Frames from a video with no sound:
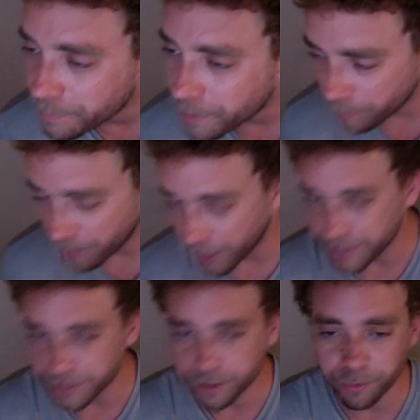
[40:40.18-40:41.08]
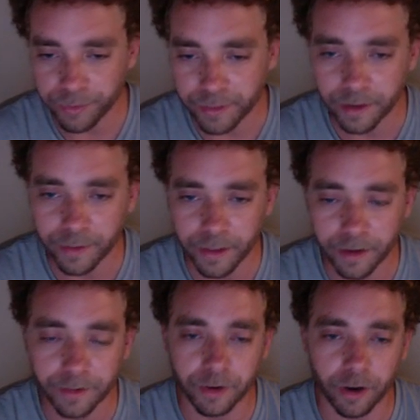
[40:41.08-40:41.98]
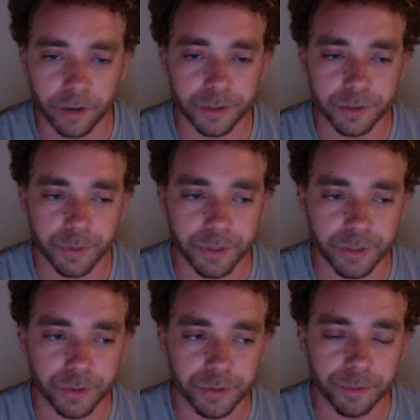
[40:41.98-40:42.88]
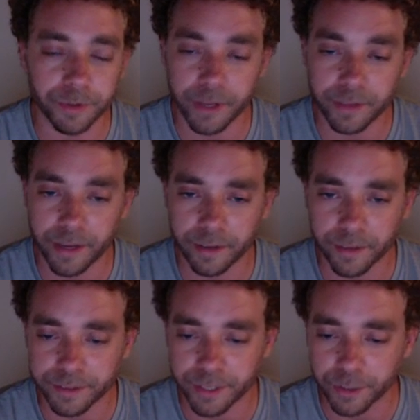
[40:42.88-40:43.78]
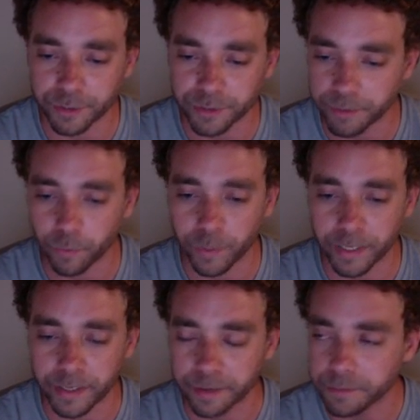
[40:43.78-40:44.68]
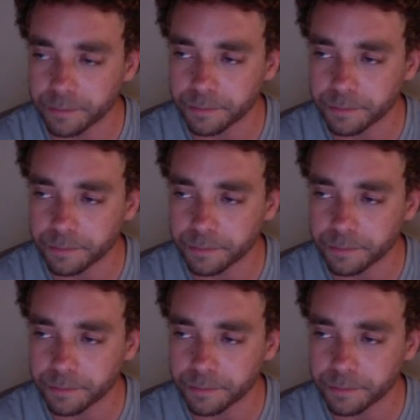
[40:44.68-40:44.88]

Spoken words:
But I just don't think that the Dodgers would do something like that unless they knew something we didn't.